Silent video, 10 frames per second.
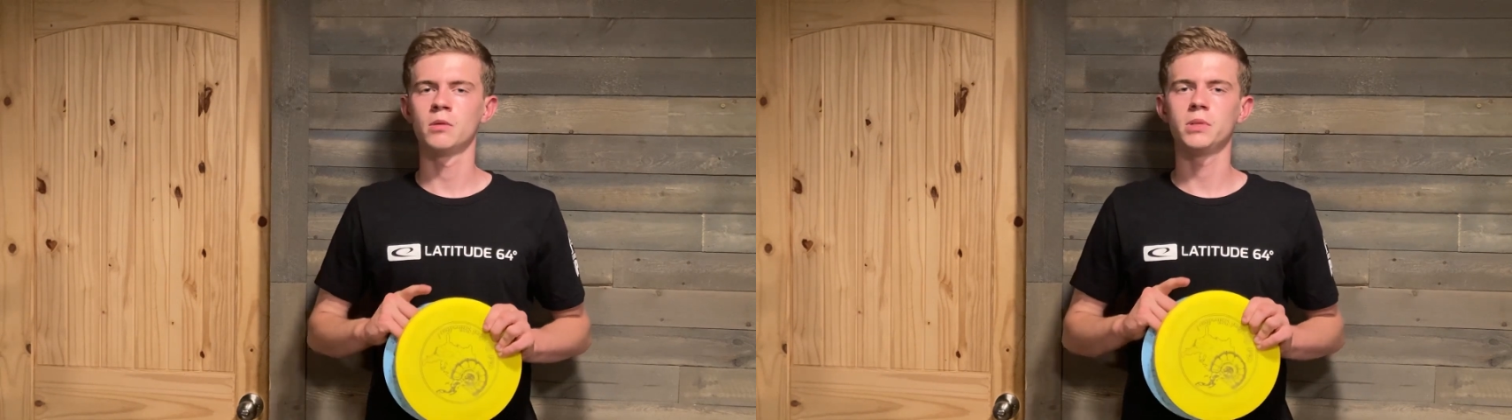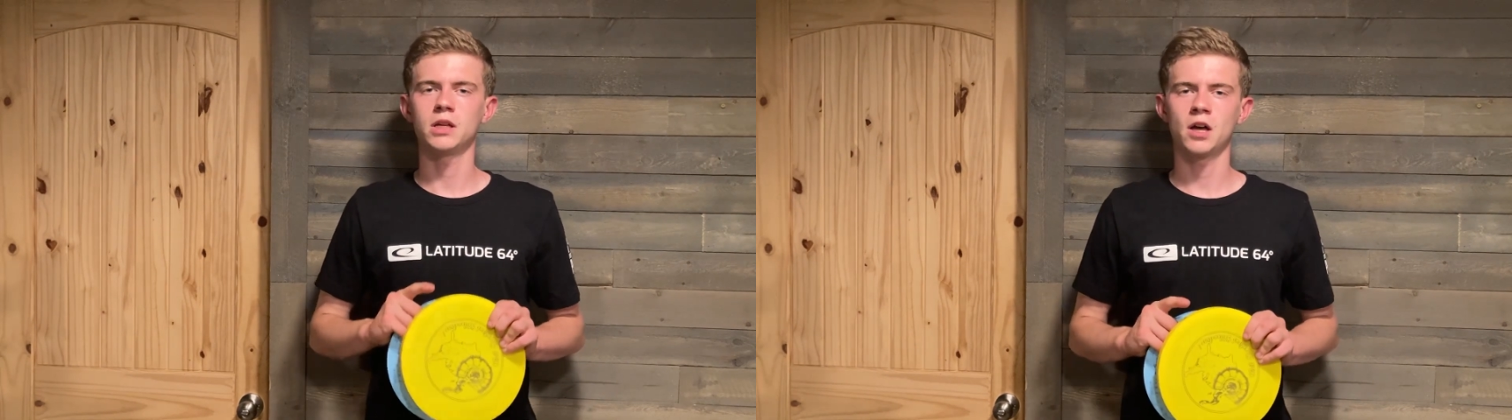
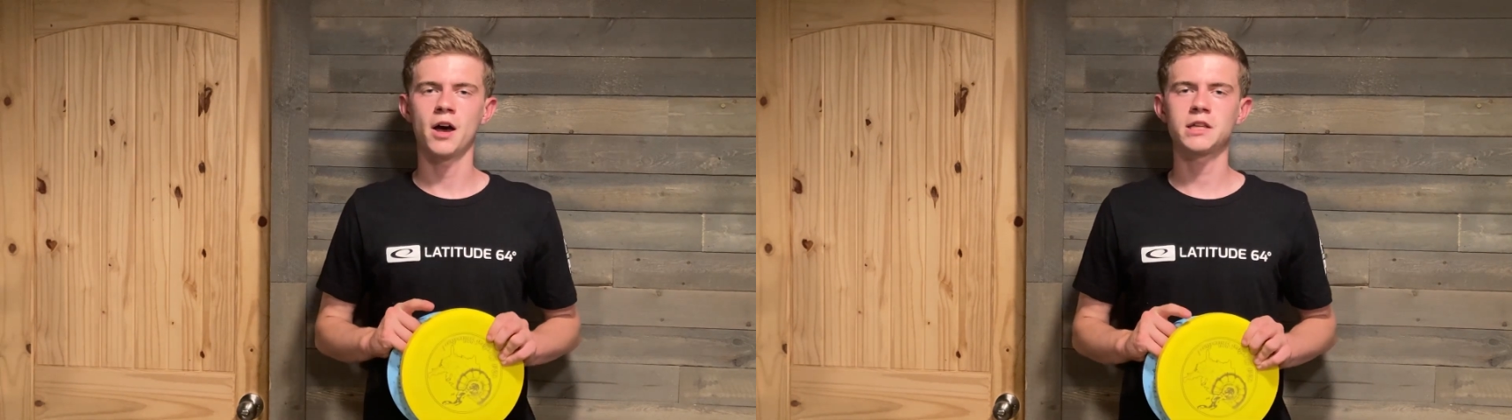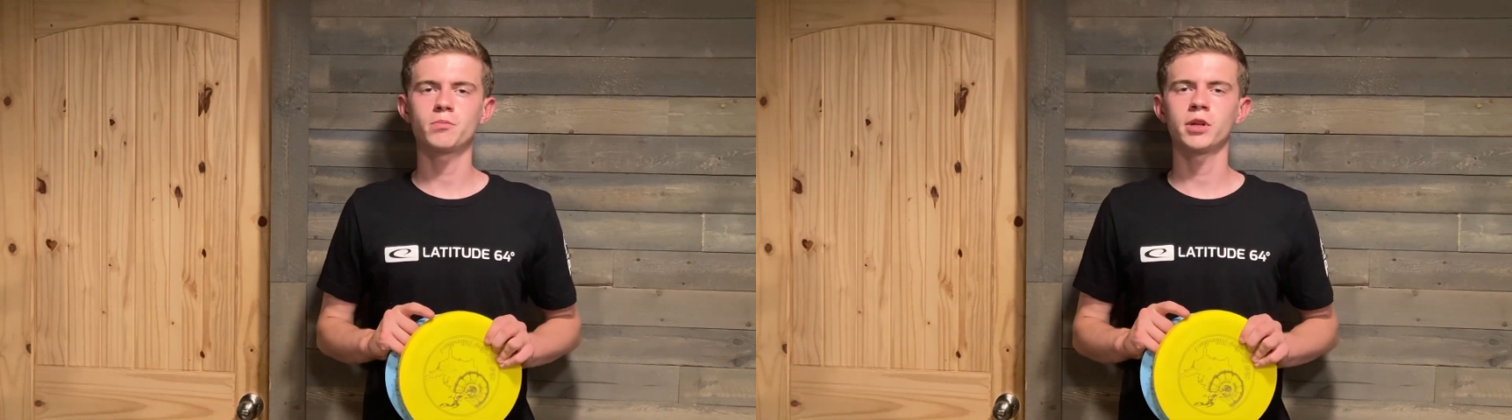
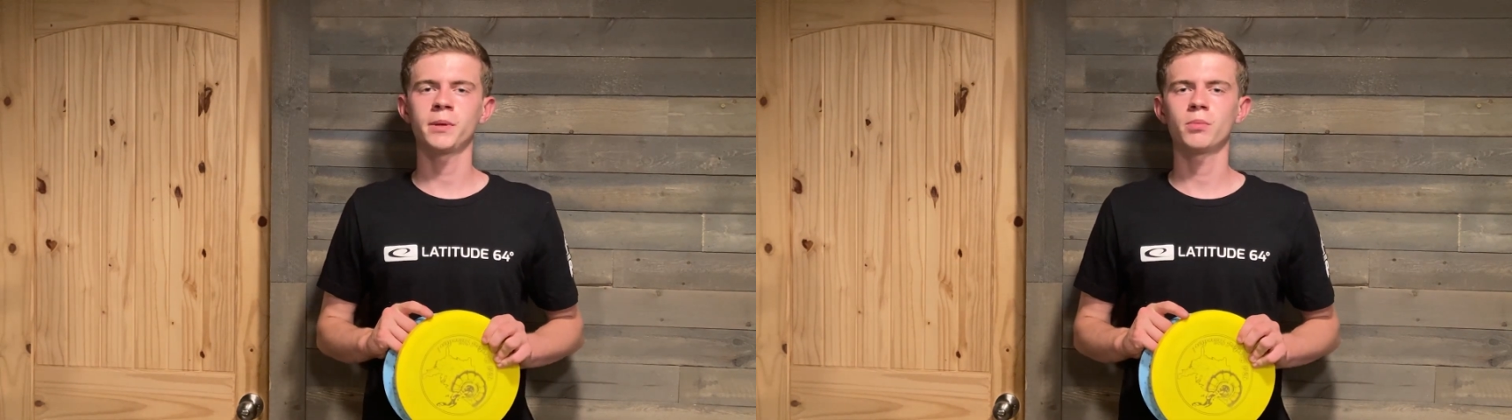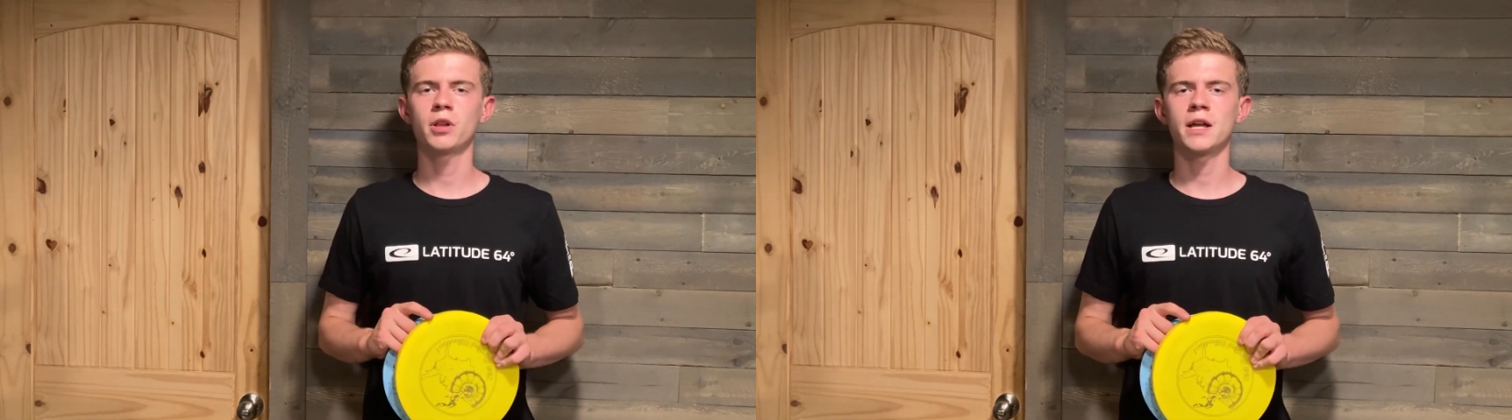because
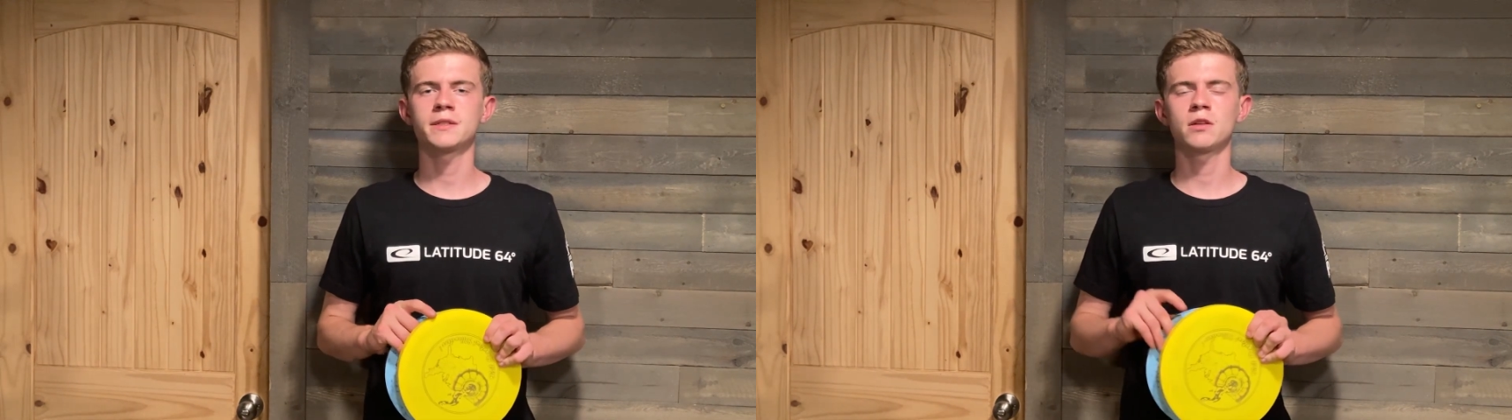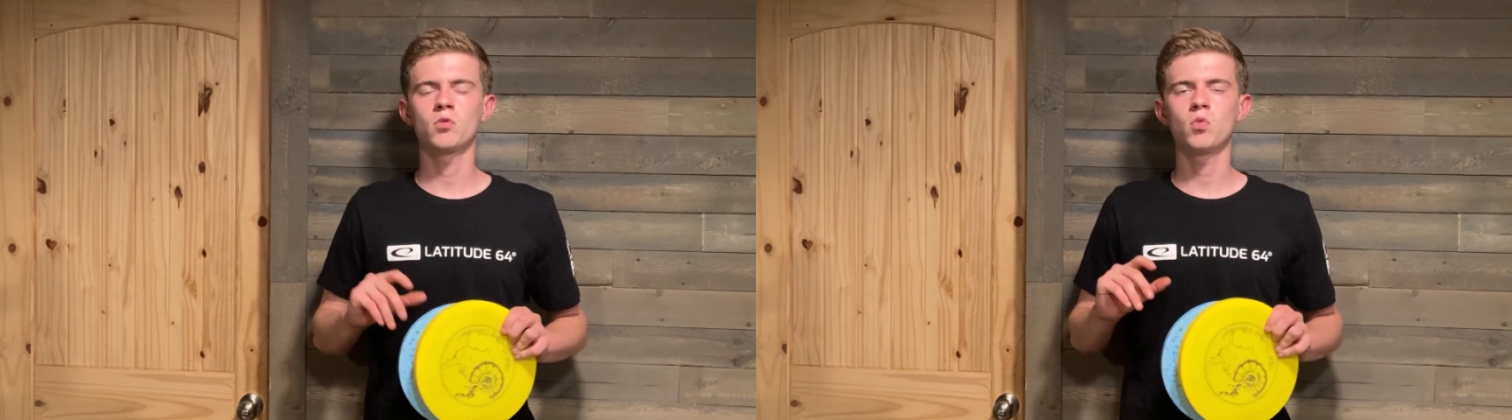premium
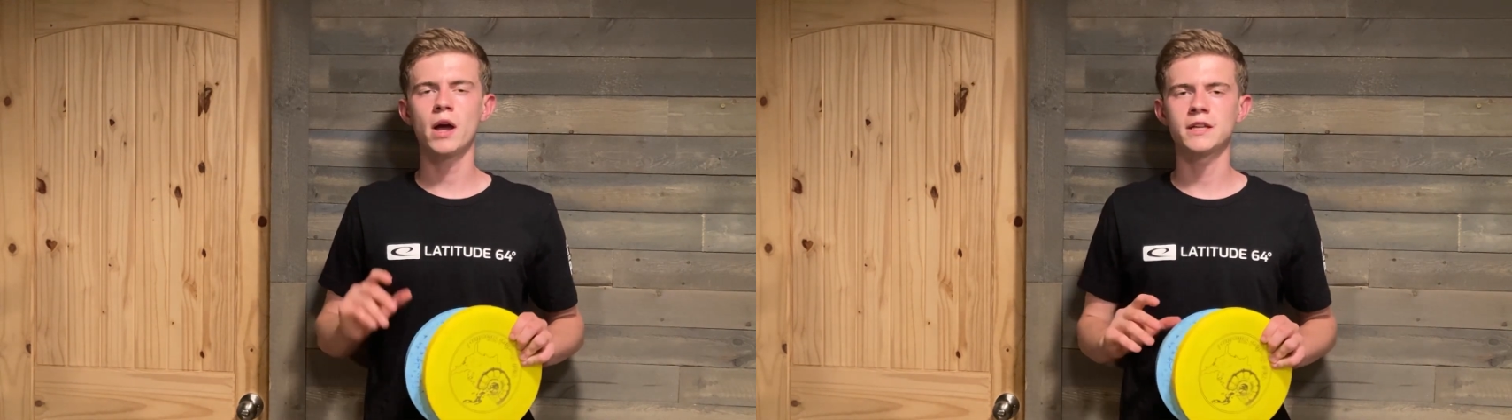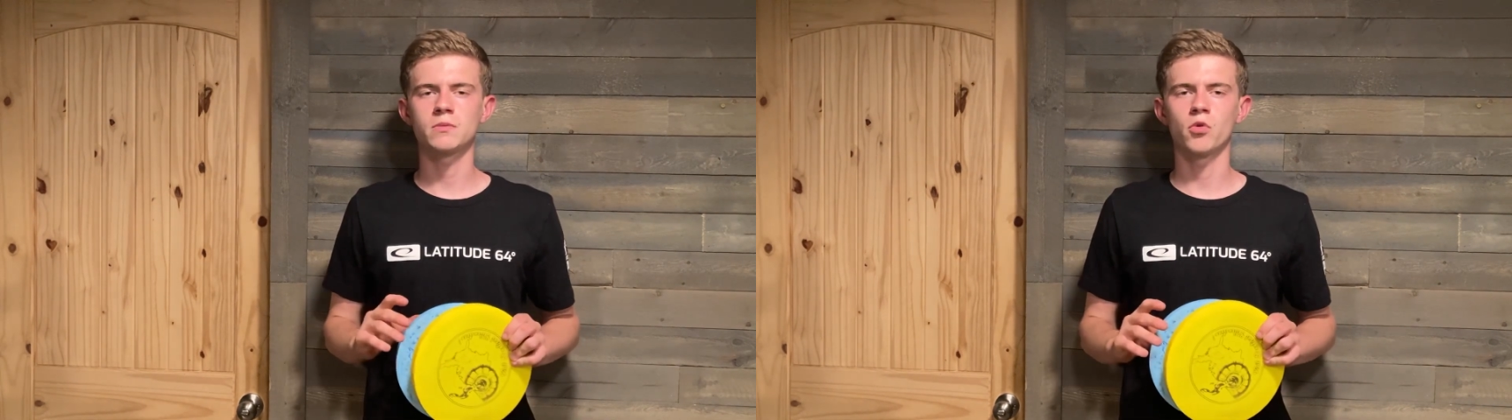plastic
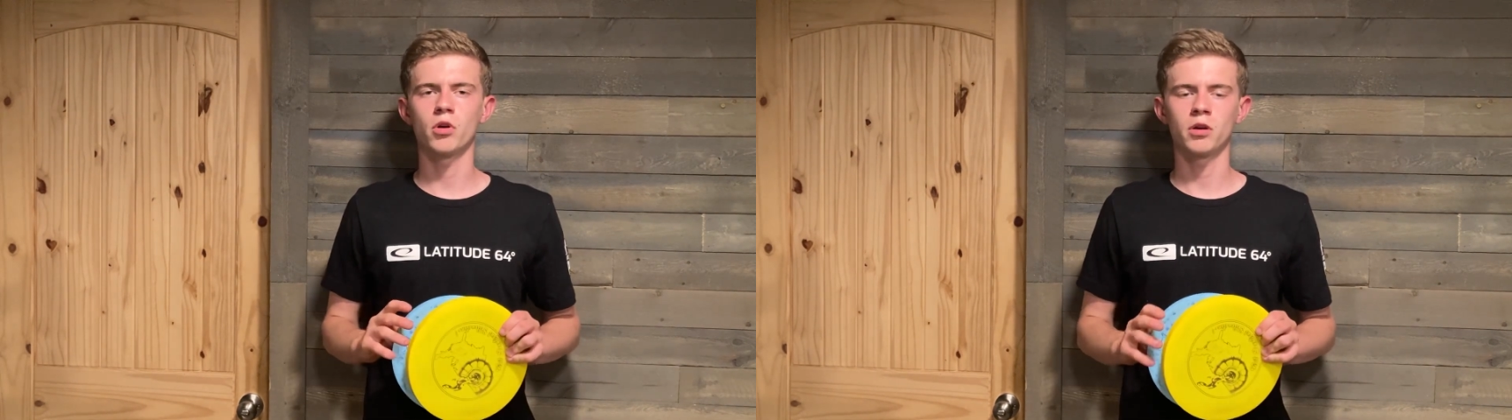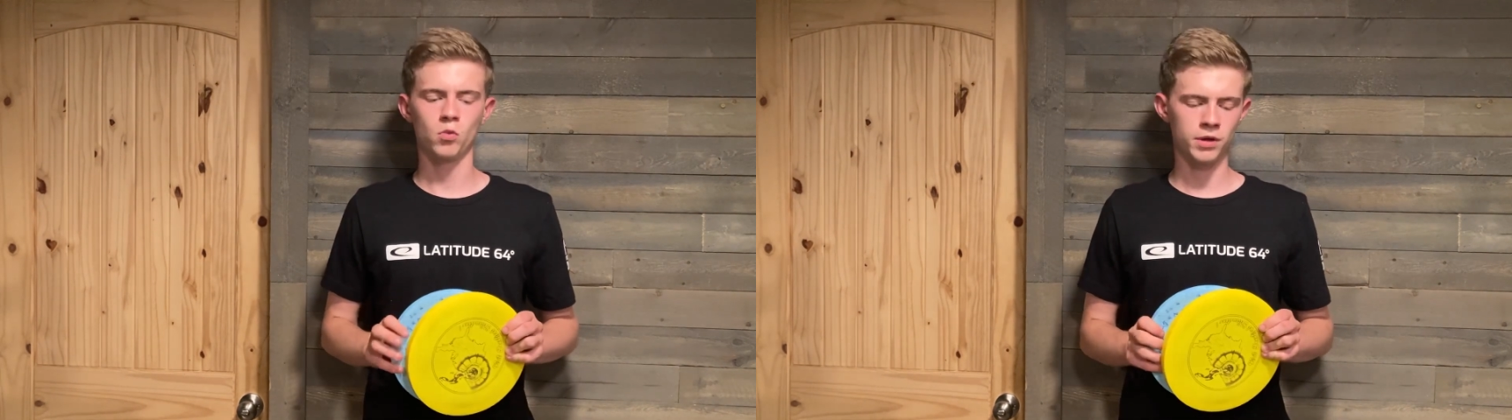weighs more,